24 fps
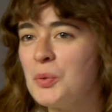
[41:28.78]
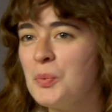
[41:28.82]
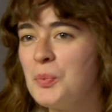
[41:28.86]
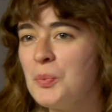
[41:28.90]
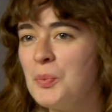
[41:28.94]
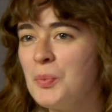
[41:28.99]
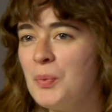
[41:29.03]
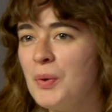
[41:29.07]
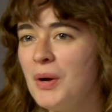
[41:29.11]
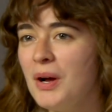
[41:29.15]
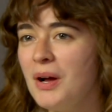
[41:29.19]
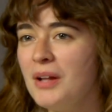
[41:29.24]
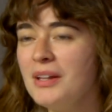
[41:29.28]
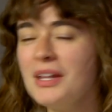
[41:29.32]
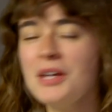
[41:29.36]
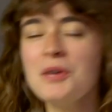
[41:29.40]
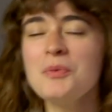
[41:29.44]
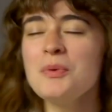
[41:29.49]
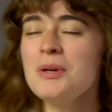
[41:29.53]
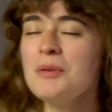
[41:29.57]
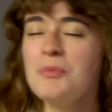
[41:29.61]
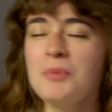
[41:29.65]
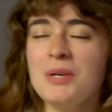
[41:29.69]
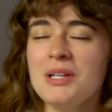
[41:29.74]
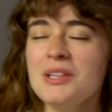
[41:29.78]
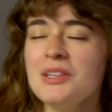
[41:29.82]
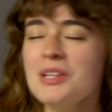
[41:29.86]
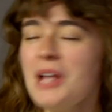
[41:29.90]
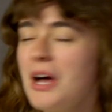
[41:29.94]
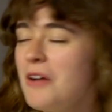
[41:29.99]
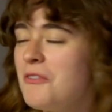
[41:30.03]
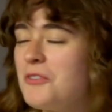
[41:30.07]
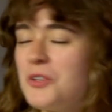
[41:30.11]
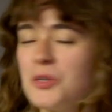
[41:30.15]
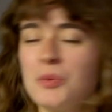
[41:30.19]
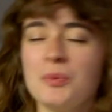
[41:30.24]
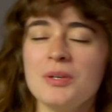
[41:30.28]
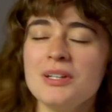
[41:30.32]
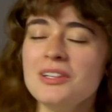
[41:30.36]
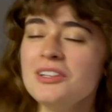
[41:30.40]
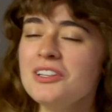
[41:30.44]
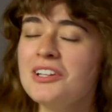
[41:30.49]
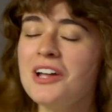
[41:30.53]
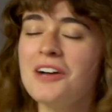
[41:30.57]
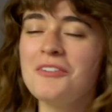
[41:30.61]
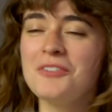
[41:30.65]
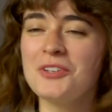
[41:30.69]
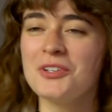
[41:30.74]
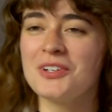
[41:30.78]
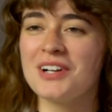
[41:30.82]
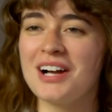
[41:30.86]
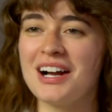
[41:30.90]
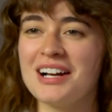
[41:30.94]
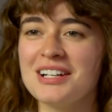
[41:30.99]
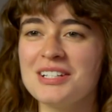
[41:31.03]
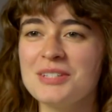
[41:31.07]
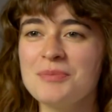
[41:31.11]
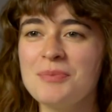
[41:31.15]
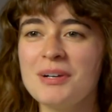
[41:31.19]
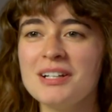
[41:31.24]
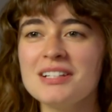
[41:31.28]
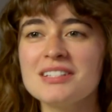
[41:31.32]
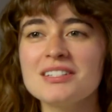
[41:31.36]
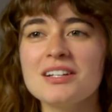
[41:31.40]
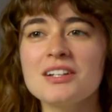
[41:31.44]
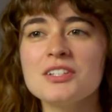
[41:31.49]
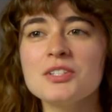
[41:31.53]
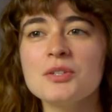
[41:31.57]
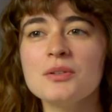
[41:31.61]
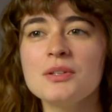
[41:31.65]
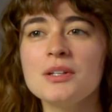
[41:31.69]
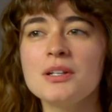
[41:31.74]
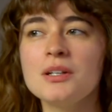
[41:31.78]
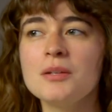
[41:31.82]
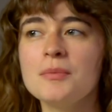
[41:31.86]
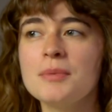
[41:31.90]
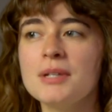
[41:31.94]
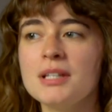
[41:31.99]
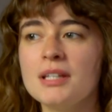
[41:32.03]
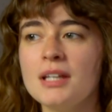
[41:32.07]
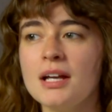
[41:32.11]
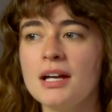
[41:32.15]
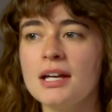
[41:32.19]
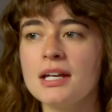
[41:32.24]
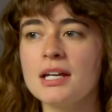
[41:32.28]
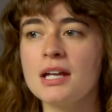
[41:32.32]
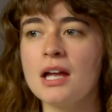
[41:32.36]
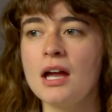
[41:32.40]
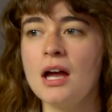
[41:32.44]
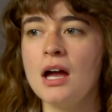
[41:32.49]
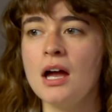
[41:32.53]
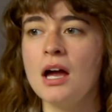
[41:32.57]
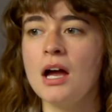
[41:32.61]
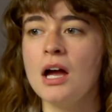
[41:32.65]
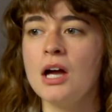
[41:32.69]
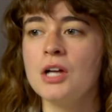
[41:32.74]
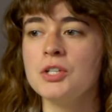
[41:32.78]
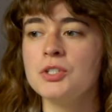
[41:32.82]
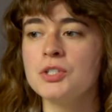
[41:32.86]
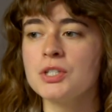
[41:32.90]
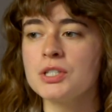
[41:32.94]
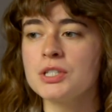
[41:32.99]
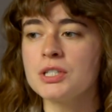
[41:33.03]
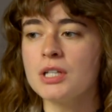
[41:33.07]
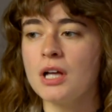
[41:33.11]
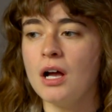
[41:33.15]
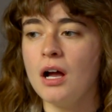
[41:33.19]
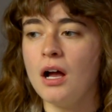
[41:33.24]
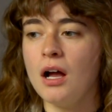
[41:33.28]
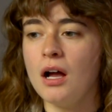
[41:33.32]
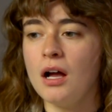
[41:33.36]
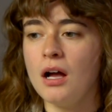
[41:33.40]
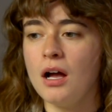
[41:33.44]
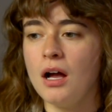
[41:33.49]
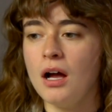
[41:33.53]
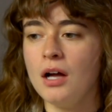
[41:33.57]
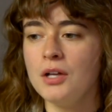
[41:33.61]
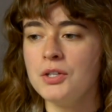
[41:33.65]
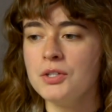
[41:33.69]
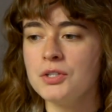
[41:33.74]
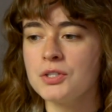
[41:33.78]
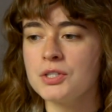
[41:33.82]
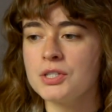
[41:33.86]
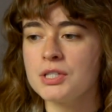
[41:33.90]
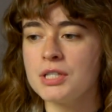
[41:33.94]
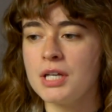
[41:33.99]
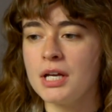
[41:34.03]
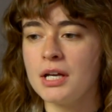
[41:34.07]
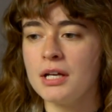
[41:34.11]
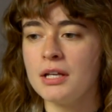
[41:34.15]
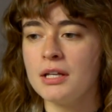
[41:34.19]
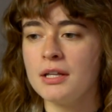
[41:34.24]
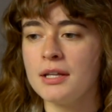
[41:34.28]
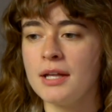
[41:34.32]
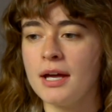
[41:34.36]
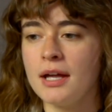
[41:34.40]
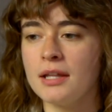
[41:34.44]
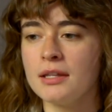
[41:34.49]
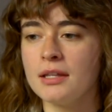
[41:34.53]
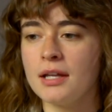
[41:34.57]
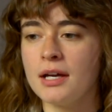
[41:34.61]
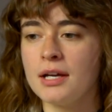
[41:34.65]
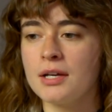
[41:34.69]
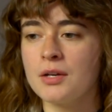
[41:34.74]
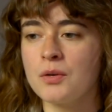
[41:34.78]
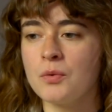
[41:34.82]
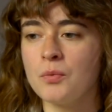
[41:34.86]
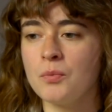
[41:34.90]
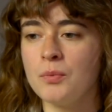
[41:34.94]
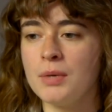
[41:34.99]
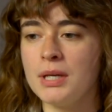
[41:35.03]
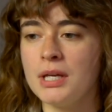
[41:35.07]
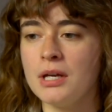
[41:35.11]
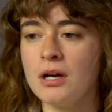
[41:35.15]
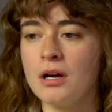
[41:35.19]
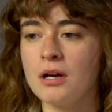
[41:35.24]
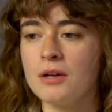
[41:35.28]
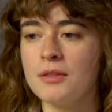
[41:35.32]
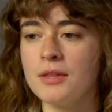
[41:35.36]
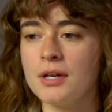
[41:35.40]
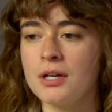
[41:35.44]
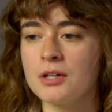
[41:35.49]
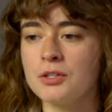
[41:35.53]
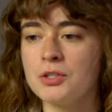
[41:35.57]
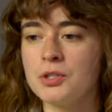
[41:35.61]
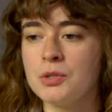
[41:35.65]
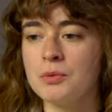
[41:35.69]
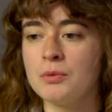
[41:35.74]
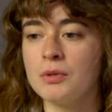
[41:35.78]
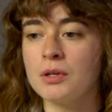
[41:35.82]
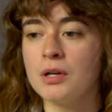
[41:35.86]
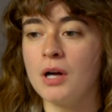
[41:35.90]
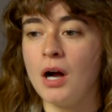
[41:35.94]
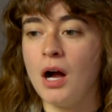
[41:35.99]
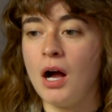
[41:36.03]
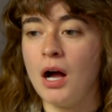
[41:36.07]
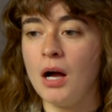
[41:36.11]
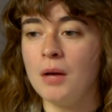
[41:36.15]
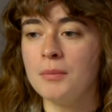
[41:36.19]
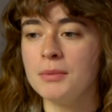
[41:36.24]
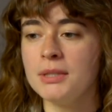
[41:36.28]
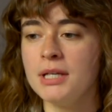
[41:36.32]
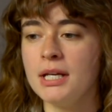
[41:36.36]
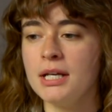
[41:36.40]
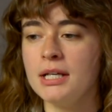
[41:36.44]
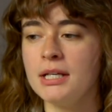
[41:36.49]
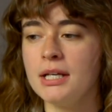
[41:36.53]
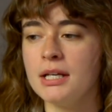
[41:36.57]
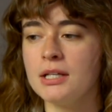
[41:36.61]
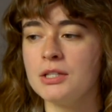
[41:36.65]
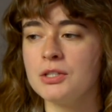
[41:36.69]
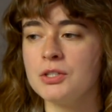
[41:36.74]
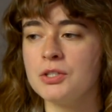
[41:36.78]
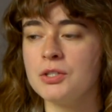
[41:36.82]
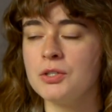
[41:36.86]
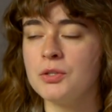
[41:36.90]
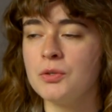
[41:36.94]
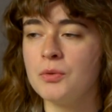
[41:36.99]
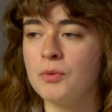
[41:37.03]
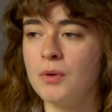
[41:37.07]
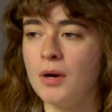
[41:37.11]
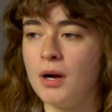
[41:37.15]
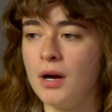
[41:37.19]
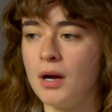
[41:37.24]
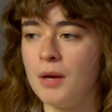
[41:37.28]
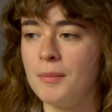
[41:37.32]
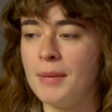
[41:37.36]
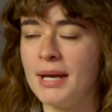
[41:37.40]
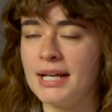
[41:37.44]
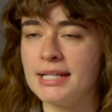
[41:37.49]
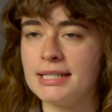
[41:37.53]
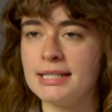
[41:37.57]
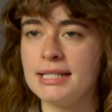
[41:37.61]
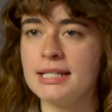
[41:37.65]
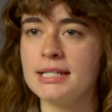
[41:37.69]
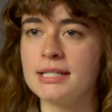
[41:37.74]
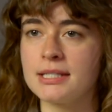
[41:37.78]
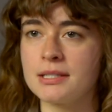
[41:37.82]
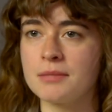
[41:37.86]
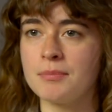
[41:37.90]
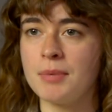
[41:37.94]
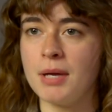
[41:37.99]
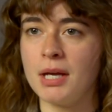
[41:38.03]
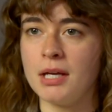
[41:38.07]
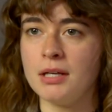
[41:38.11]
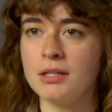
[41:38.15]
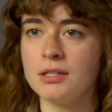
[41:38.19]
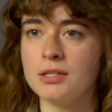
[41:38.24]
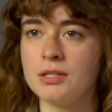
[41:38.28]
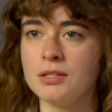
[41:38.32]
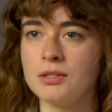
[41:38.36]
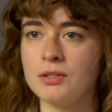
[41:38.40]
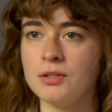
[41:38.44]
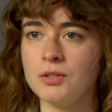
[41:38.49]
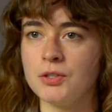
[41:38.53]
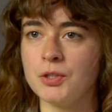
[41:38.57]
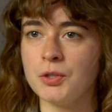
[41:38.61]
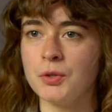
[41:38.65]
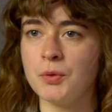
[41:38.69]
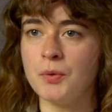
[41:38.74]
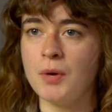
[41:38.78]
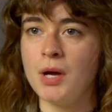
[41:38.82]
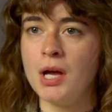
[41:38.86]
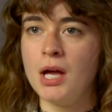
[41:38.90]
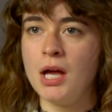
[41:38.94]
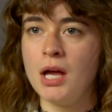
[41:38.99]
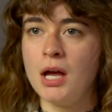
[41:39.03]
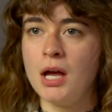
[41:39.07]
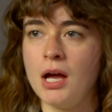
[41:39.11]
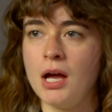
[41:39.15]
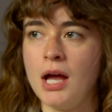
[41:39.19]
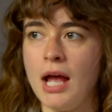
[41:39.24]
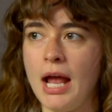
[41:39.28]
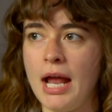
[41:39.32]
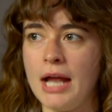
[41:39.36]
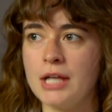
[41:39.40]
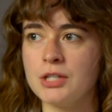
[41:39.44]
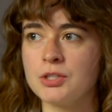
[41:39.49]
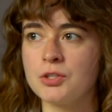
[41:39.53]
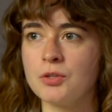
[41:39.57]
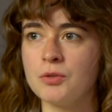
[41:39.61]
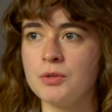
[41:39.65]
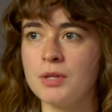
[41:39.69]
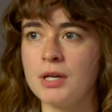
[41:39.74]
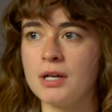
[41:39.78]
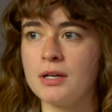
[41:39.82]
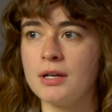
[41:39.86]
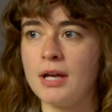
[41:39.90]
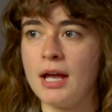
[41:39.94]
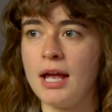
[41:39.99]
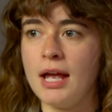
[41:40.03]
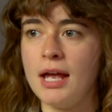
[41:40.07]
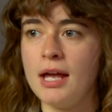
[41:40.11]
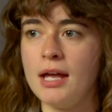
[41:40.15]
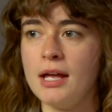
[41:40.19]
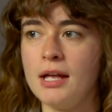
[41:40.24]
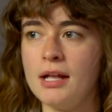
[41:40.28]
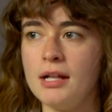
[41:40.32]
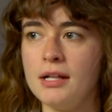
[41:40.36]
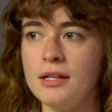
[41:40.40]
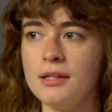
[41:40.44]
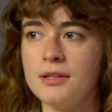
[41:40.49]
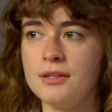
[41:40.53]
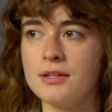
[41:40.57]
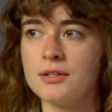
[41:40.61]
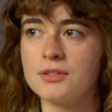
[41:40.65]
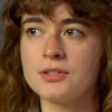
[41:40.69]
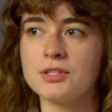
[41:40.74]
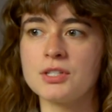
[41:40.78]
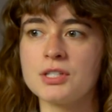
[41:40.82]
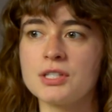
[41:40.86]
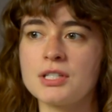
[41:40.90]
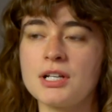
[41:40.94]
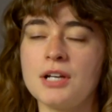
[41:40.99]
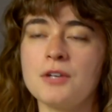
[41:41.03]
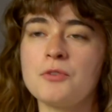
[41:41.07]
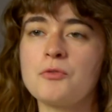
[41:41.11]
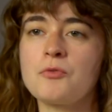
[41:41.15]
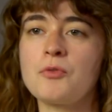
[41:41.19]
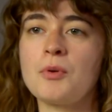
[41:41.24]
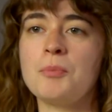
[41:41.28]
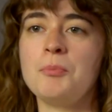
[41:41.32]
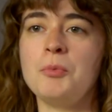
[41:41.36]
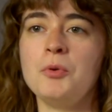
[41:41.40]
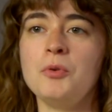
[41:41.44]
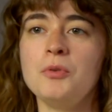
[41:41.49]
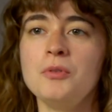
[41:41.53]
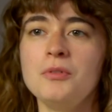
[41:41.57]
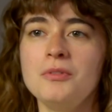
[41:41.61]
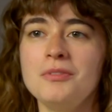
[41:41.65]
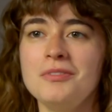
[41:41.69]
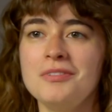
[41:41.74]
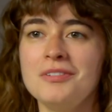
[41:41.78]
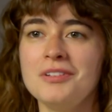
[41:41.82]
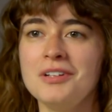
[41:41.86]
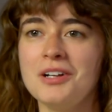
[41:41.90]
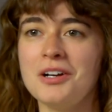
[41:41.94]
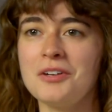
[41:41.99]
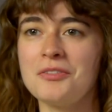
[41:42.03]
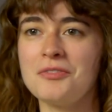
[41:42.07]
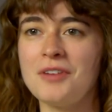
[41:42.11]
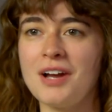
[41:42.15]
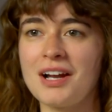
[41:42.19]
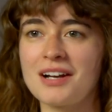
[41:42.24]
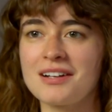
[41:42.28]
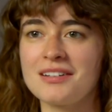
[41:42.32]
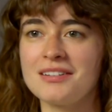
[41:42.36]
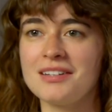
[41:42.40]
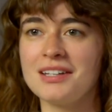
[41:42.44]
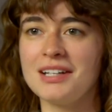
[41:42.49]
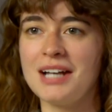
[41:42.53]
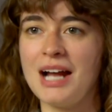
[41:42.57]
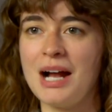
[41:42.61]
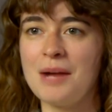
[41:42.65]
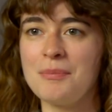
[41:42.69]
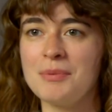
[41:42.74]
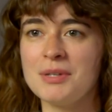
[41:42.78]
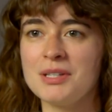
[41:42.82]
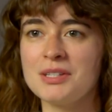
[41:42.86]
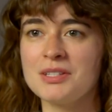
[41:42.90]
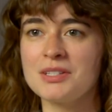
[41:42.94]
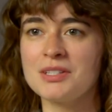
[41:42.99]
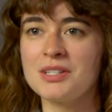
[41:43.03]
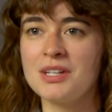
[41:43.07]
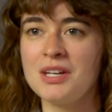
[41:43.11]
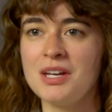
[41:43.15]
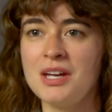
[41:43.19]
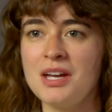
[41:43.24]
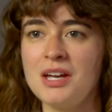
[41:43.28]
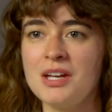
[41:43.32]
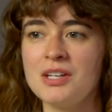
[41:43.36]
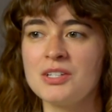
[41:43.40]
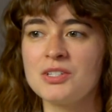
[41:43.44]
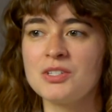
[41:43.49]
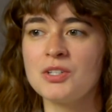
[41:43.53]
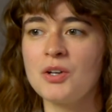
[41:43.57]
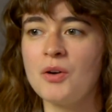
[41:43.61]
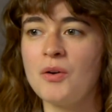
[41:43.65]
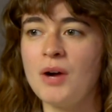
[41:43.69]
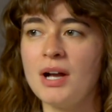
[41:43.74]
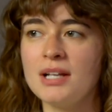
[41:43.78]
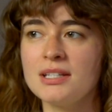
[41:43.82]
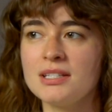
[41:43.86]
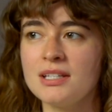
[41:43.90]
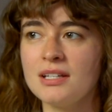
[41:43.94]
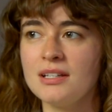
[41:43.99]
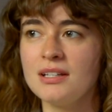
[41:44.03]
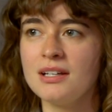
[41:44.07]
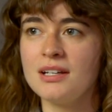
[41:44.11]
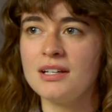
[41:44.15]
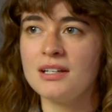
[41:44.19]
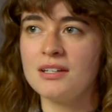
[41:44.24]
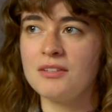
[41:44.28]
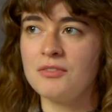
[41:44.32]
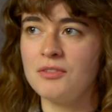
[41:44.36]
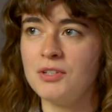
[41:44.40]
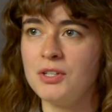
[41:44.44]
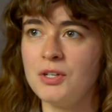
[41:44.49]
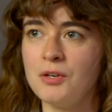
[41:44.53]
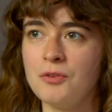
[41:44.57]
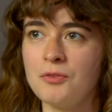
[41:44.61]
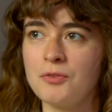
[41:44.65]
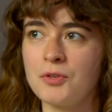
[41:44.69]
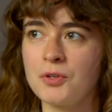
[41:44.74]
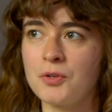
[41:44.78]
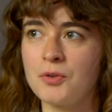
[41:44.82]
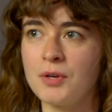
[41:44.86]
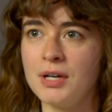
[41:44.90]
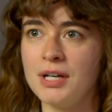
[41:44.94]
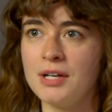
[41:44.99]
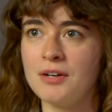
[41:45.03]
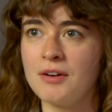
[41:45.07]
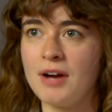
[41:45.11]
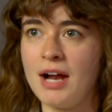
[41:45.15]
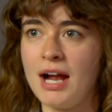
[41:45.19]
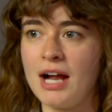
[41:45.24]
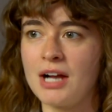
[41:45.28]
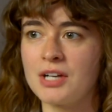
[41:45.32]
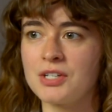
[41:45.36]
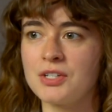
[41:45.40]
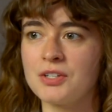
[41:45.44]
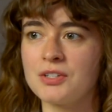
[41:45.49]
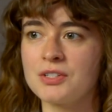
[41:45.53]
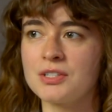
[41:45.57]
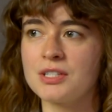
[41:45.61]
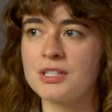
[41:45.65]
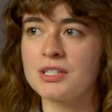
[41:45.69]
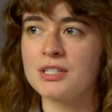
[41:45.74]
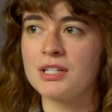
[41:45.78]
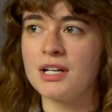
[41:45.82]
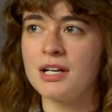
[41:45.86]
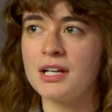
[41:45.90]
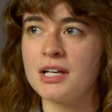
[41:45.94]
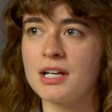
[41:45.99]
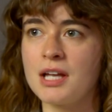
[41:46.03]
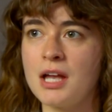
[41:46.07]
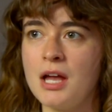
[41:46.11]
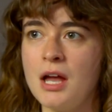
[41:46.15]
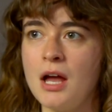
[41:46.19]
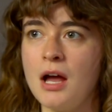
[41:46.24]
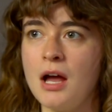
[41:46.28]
love you. We love you guys. But it's also a little bit like, just understand that like we are there to accommodate and to anticipate you. And so there's this kind of ripple effect that happens. So I'd say like, you know, for greener actors, it's like,